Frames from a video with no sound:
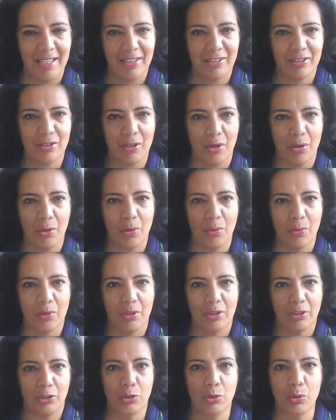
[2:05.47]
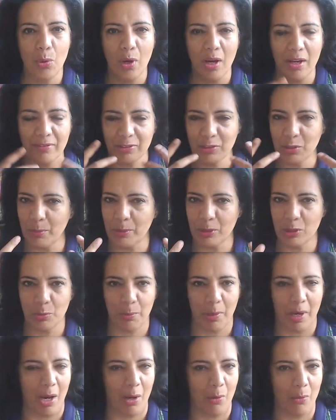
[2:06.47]
So you have so much
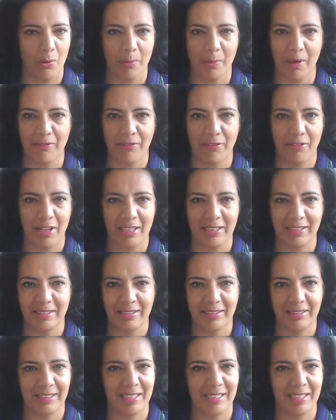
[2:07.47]
power, my friend.